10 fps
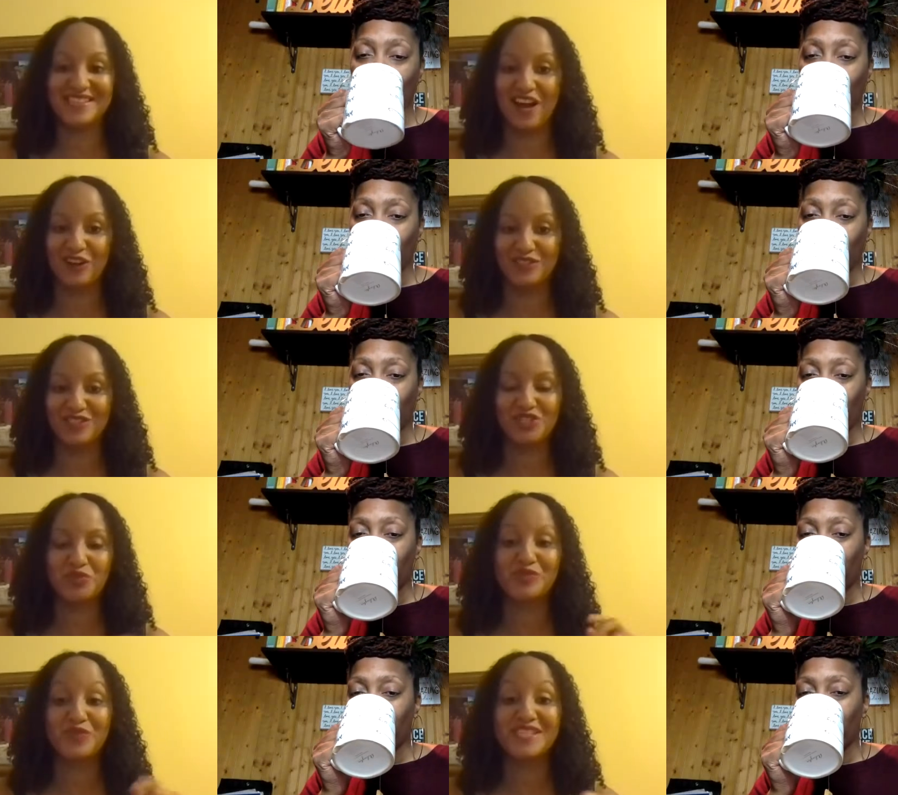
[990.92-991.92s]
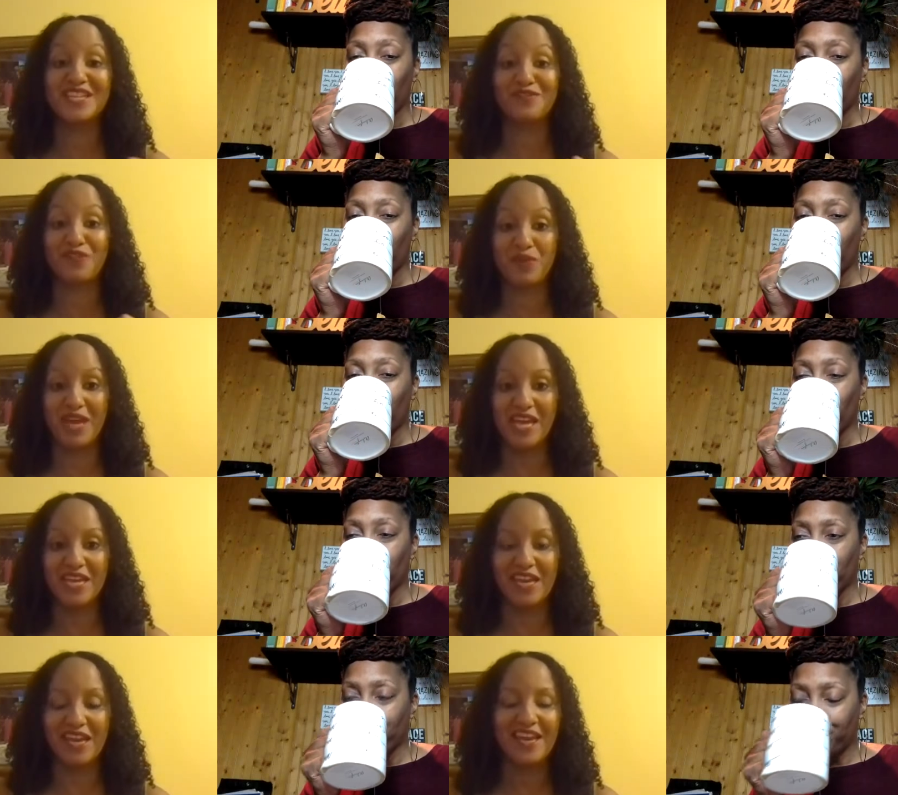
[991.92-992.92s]
Speaker 1: town. She was visiting from
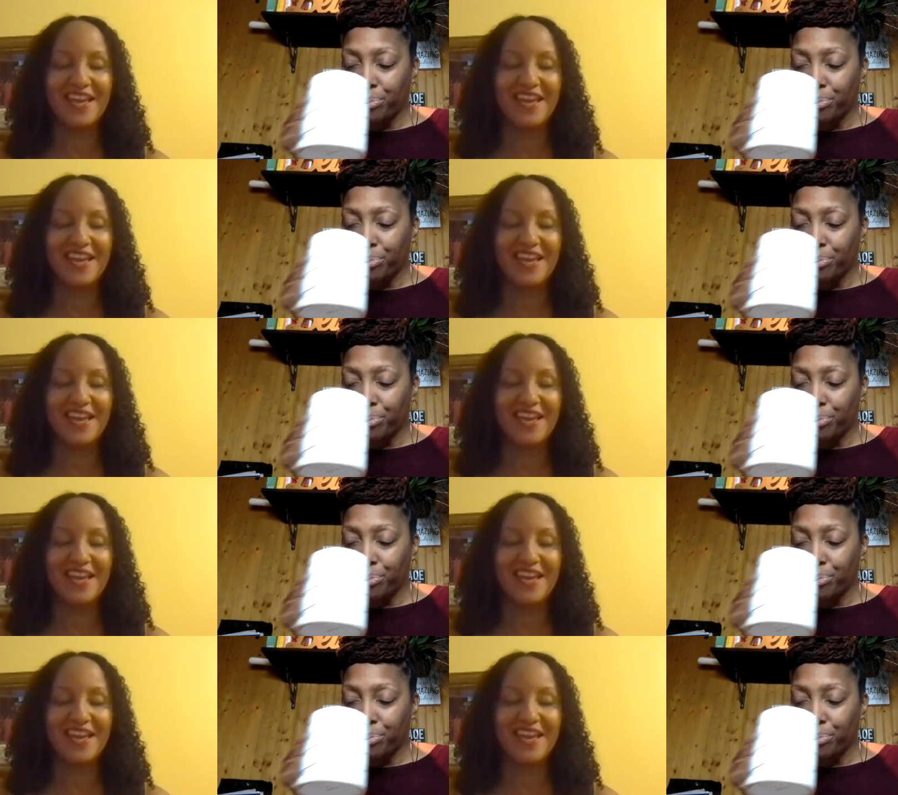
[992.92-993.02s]
Haiti